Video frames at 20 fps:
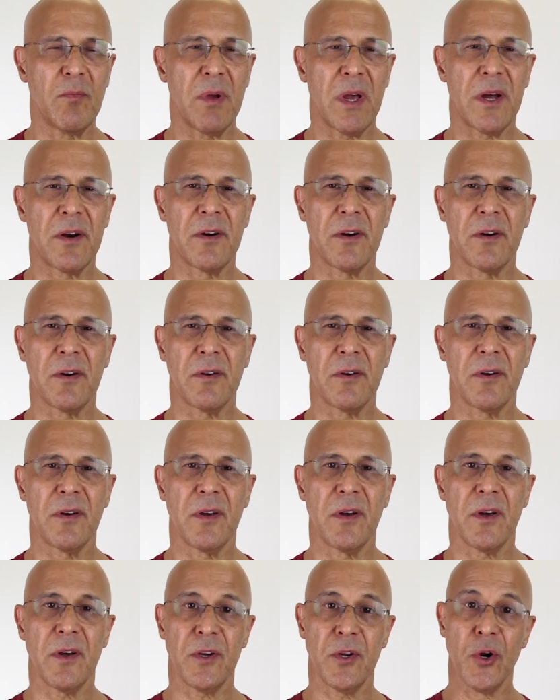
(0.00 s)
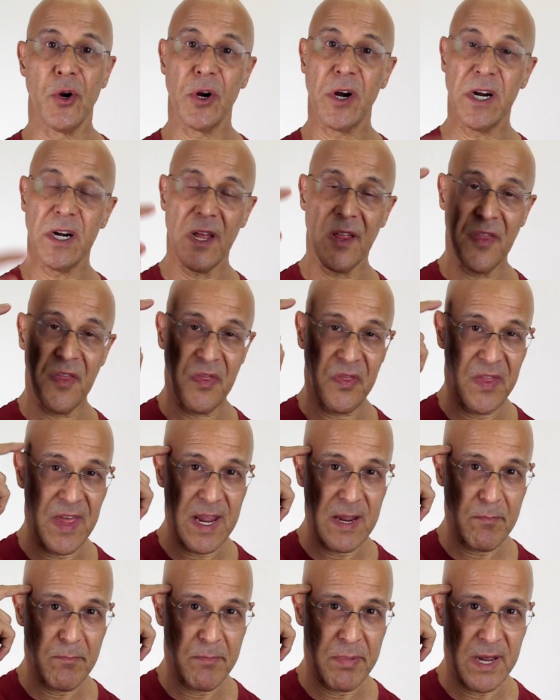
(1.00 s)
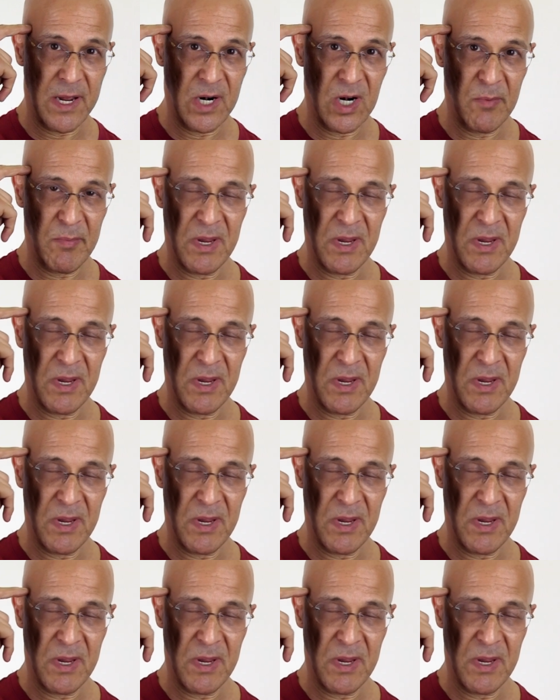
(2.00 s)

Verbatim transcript: better, you're going to think better,